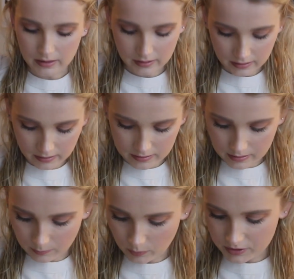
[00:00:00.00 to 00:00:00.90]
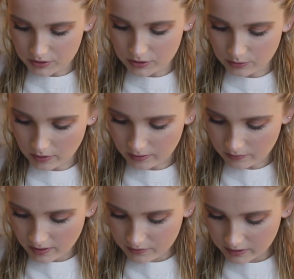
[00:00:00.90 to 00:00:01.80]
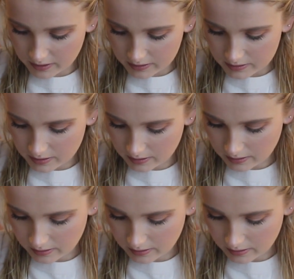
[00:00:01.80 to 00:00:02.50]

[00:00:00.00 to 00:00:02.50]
And I'm going to unravel it.